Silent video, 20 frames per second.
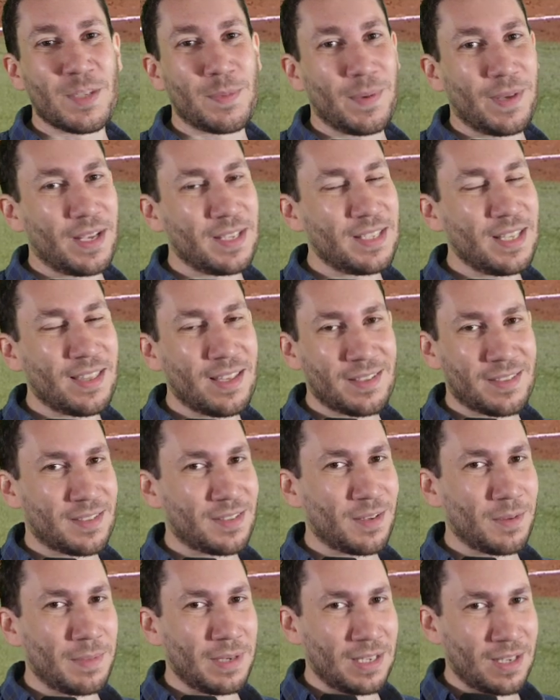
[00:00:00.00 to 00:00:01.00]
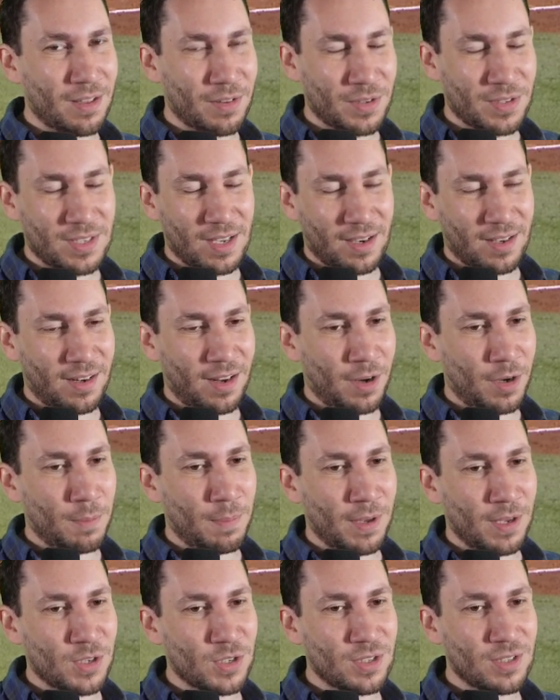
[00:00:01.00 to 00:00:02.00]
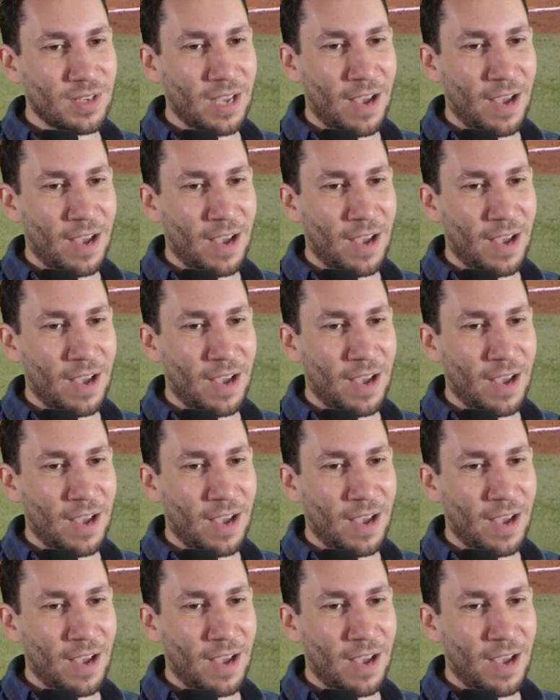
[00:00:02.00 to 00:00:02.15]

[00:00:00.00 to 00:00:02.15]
because he thinks it's going to be another secondary pitch